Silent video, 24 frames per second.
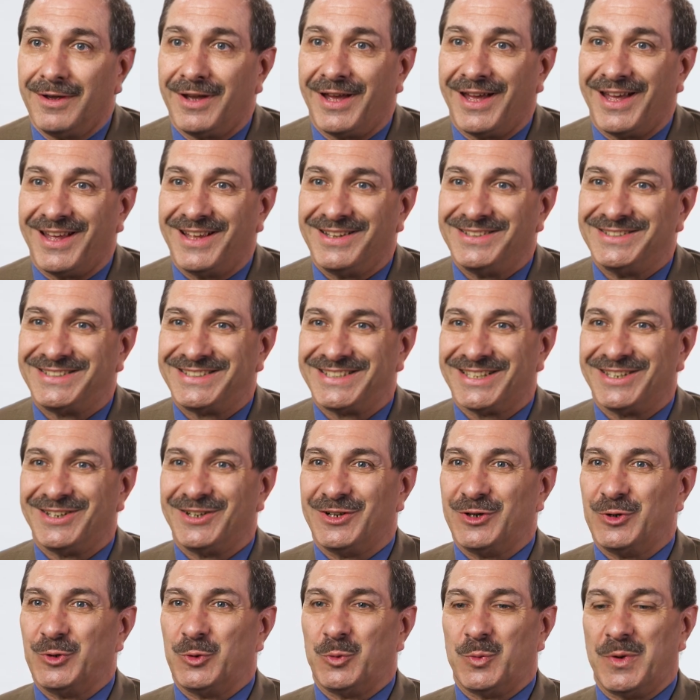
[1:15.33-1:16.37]
And
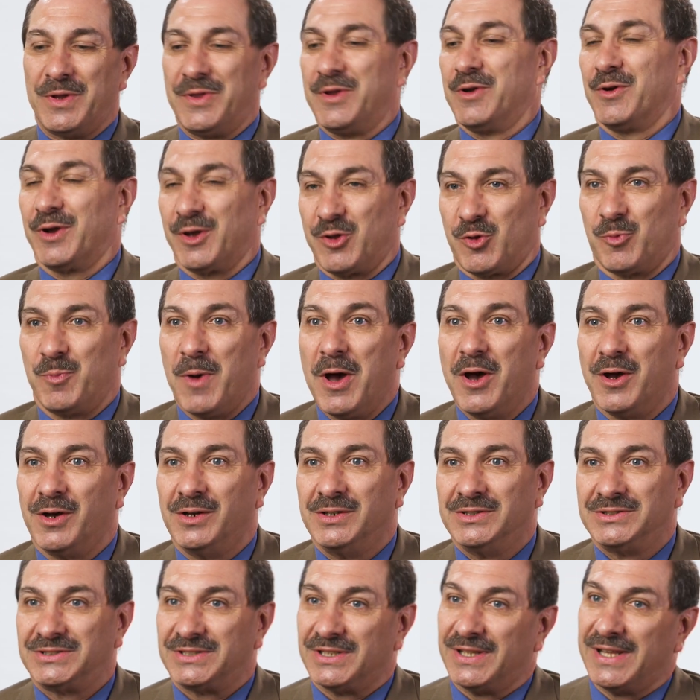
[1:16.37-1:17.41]
so when they're
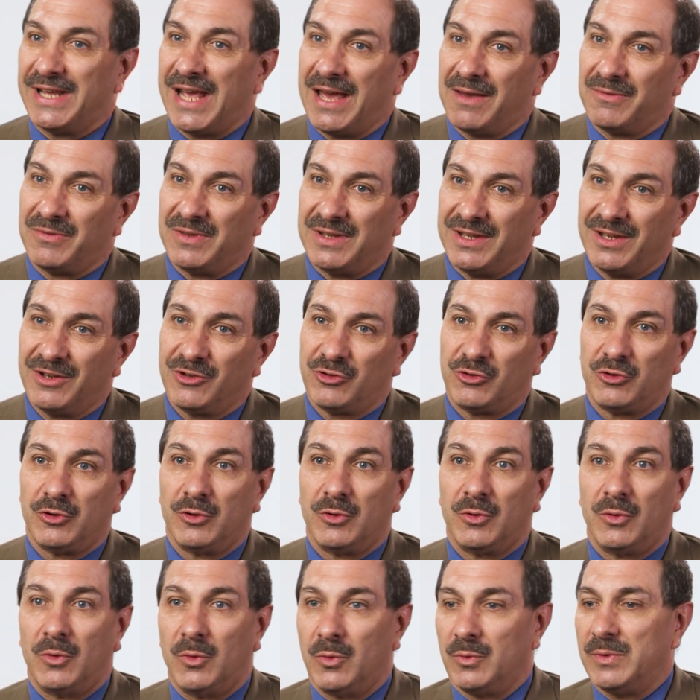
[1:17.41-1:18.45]
exposed and they have the
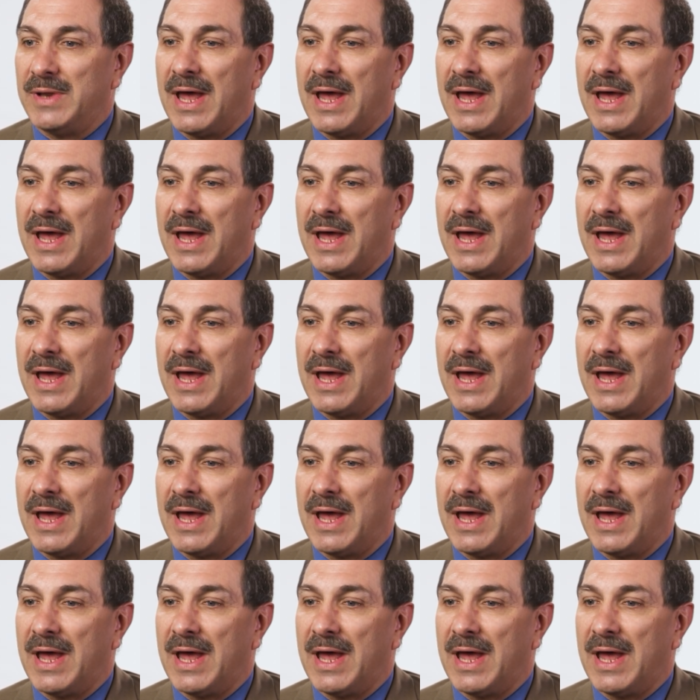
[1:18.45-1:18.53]
issue,